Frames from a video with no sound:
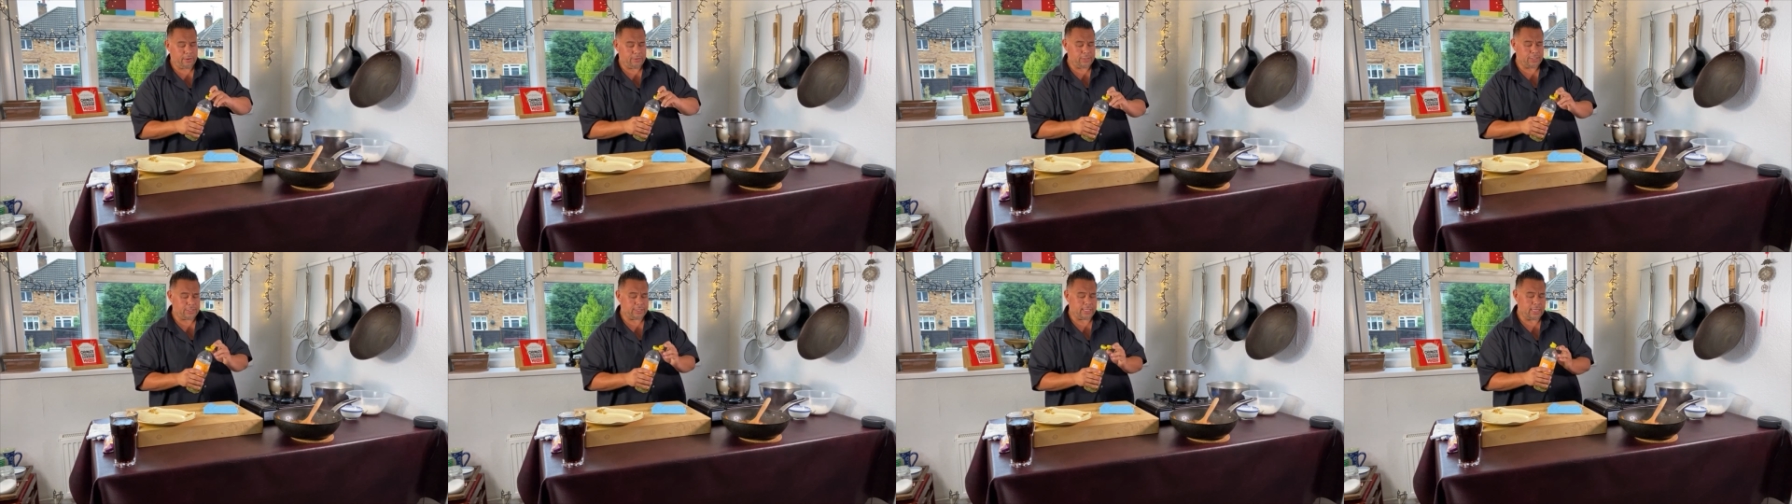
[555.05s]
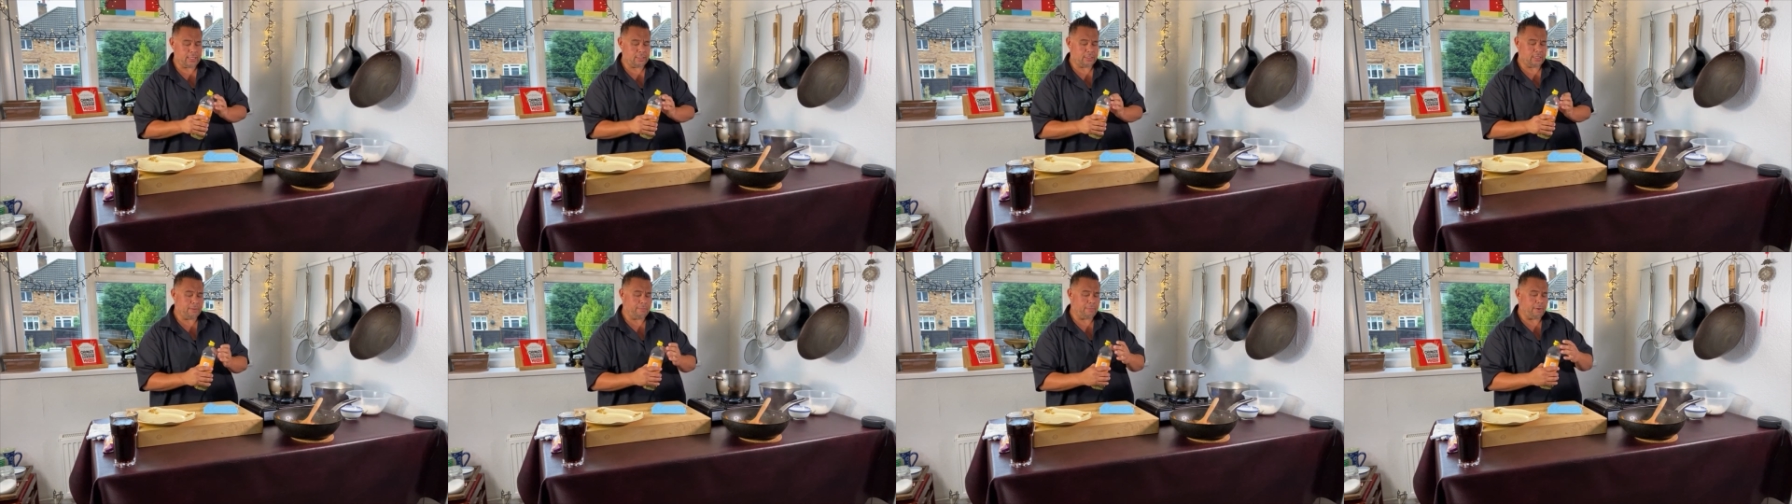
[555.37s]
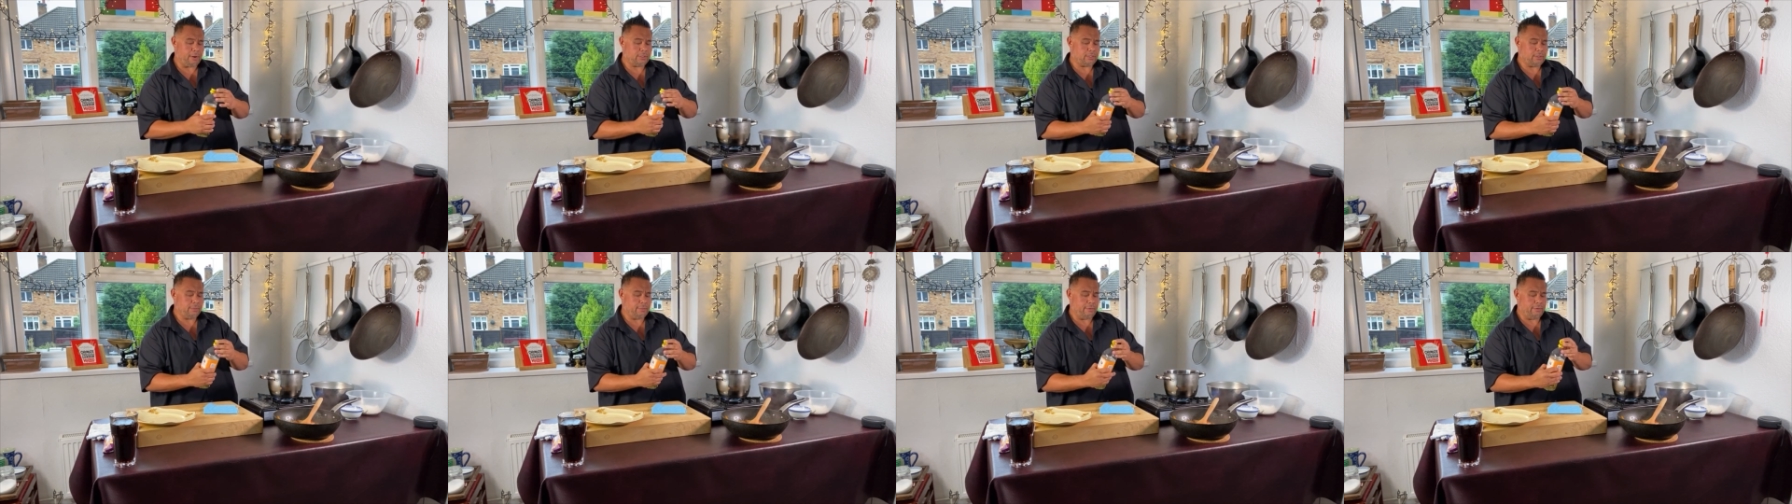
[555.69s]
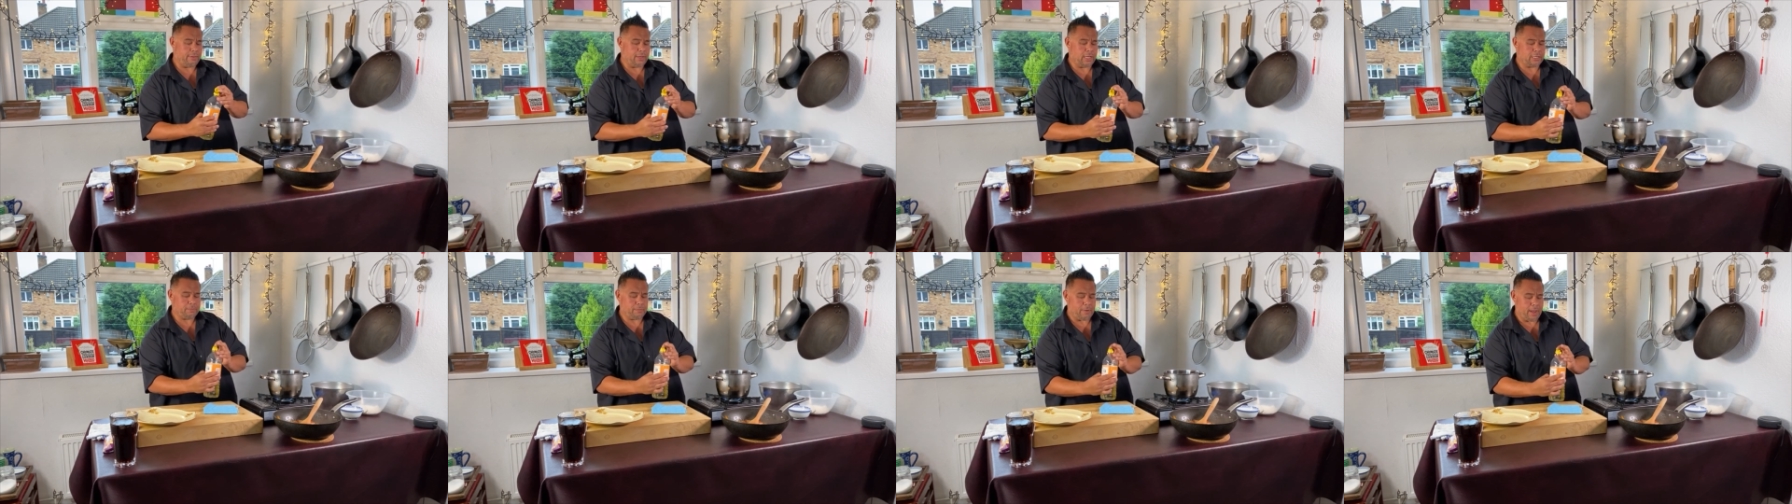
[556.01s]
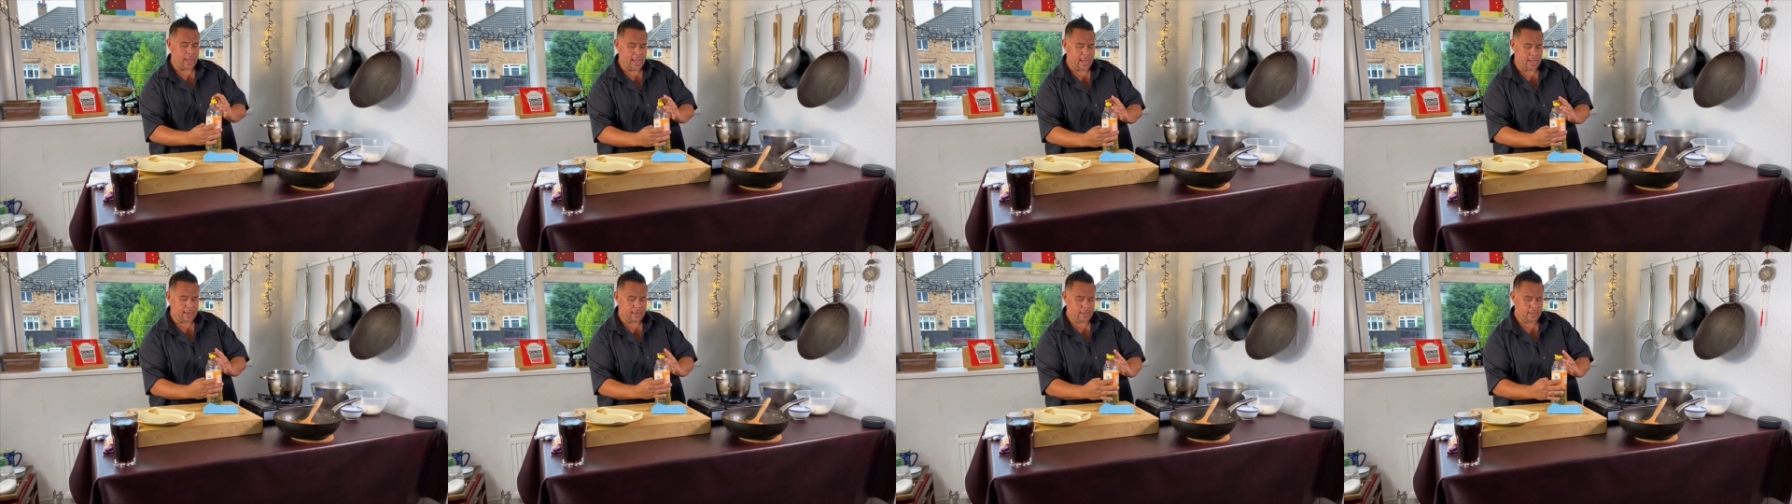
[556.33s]
just into the bottom of this
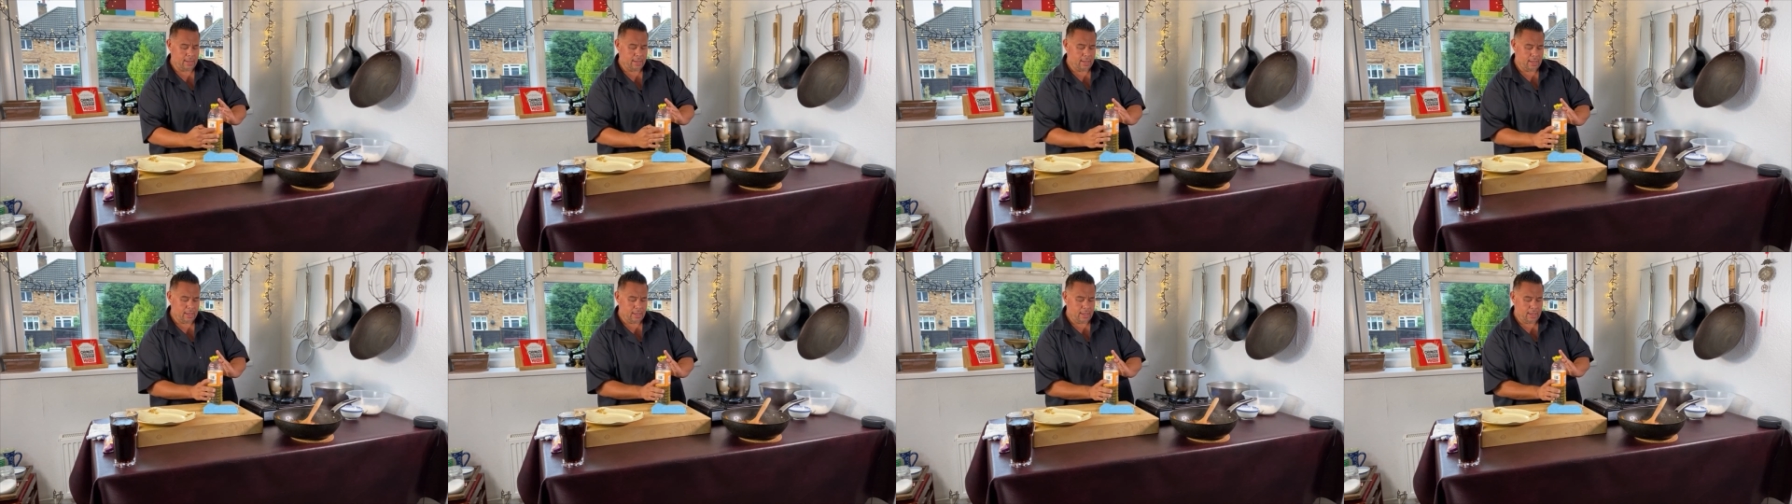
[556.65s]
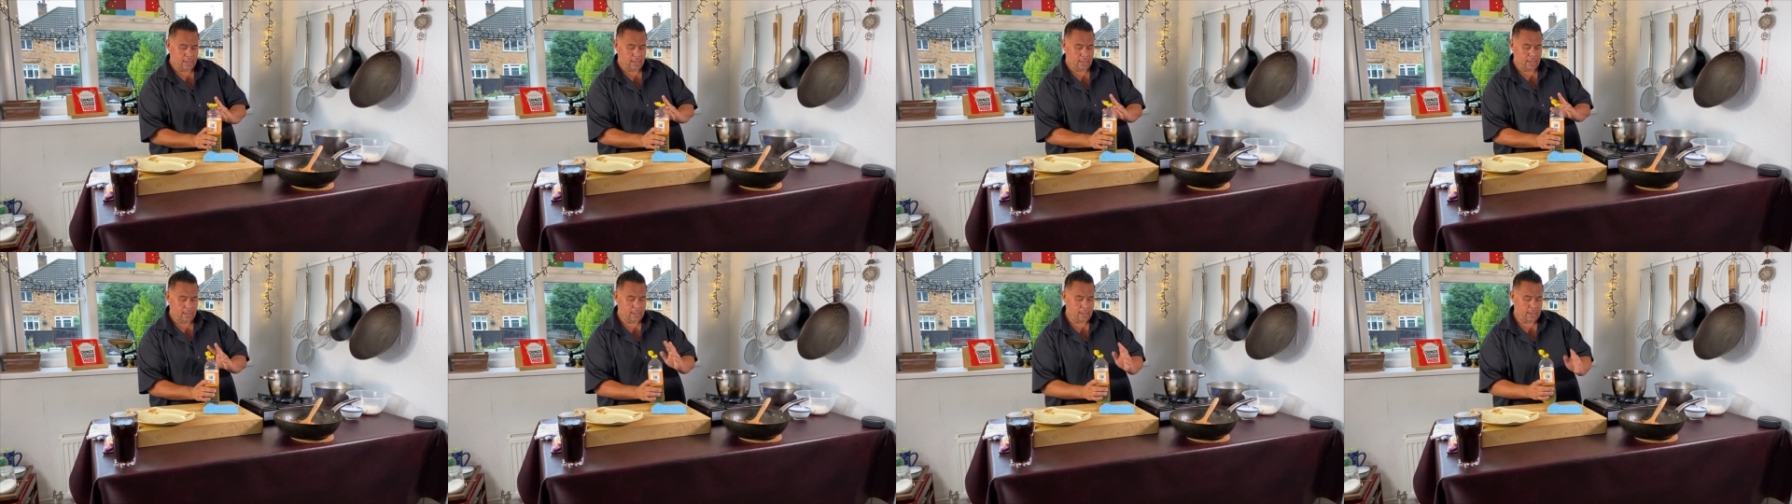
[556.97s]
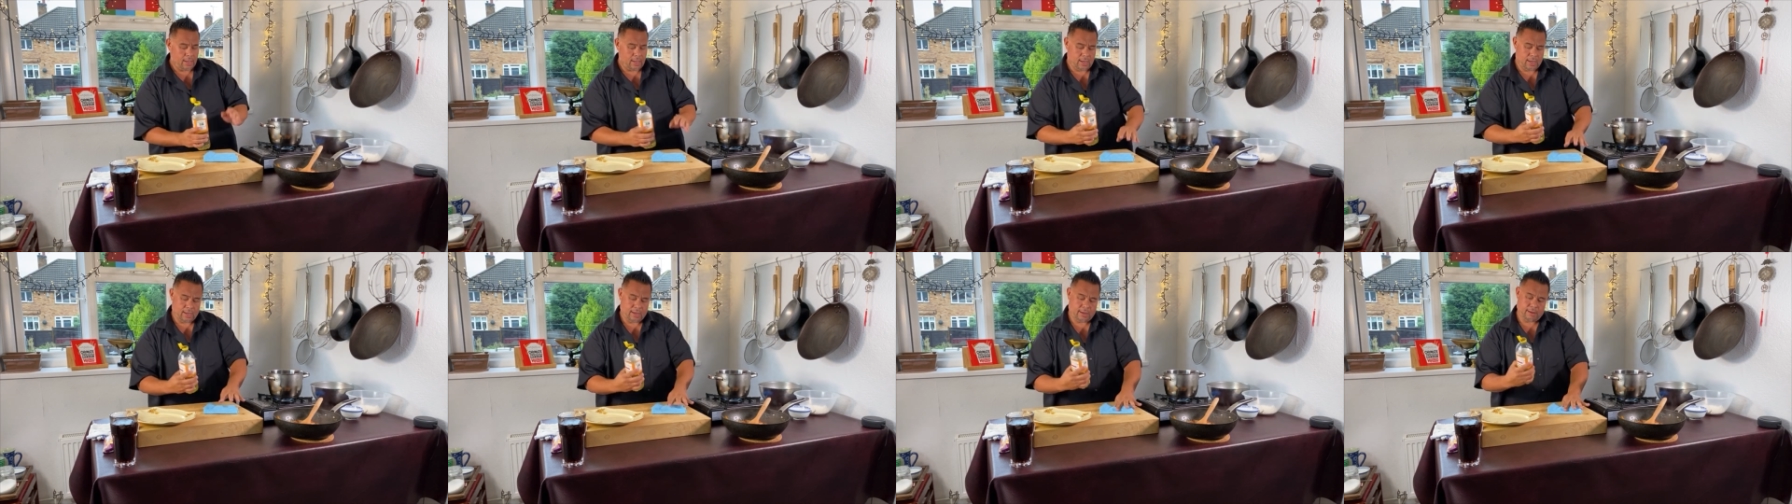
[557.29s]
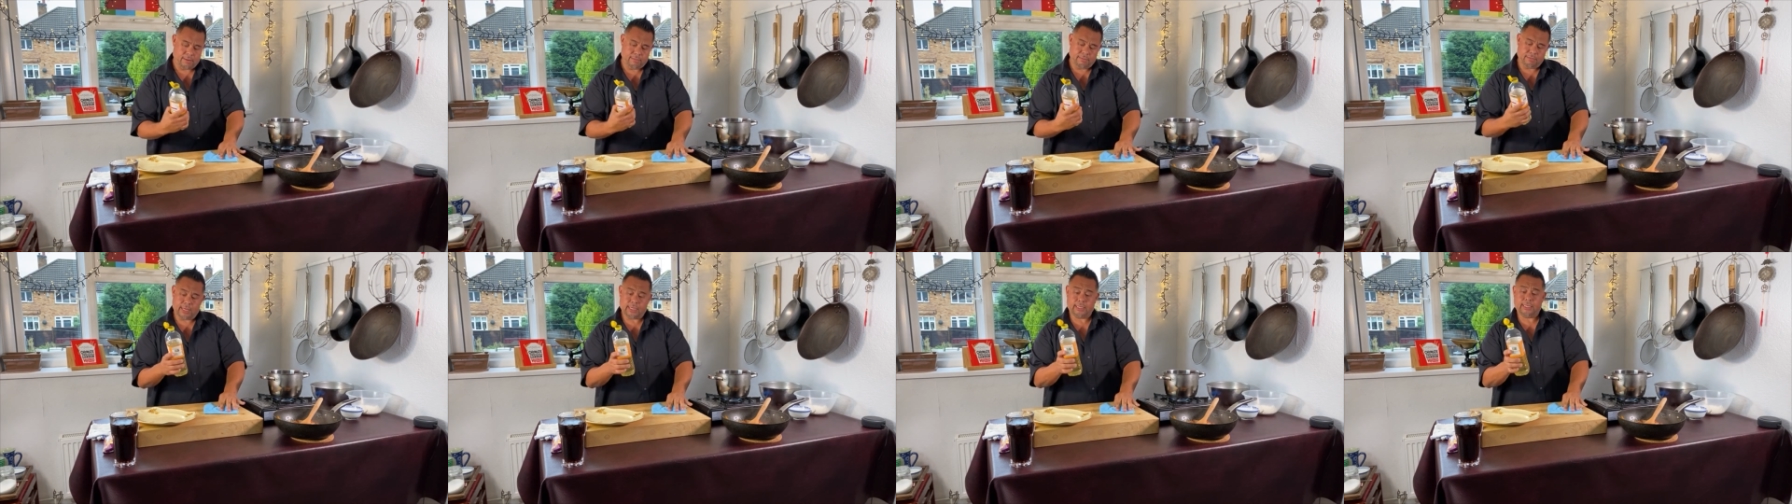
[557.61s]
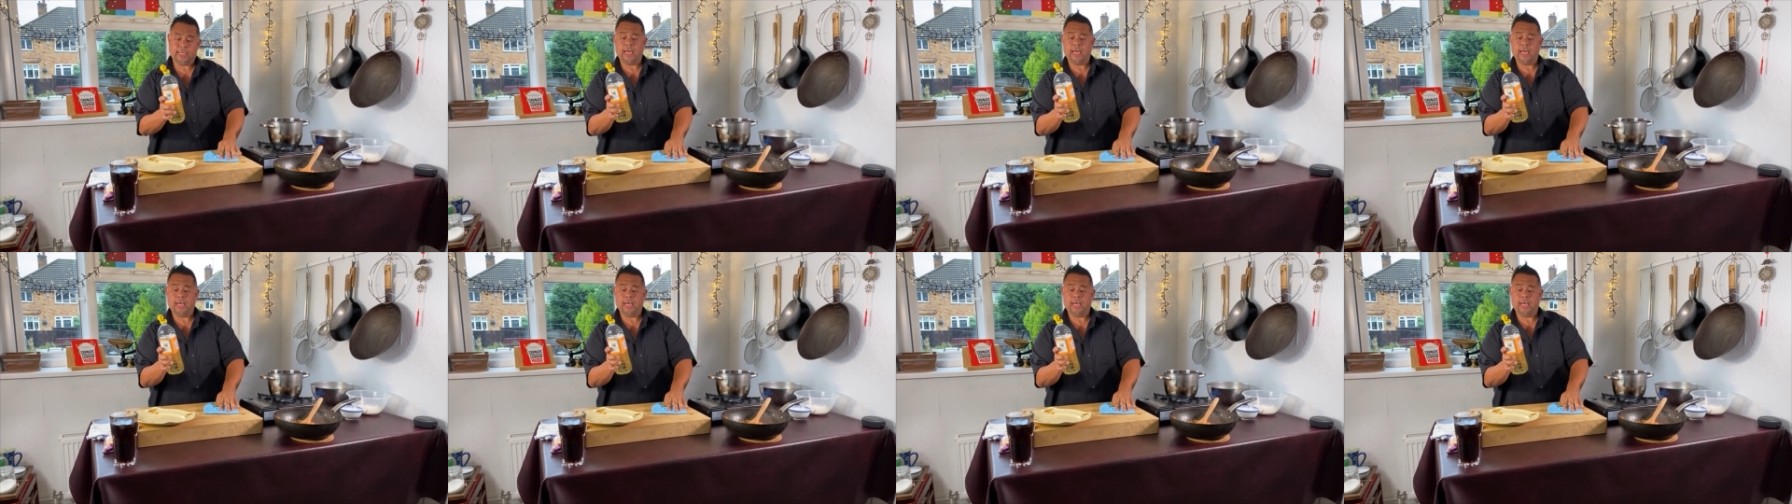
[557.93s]
pan um, this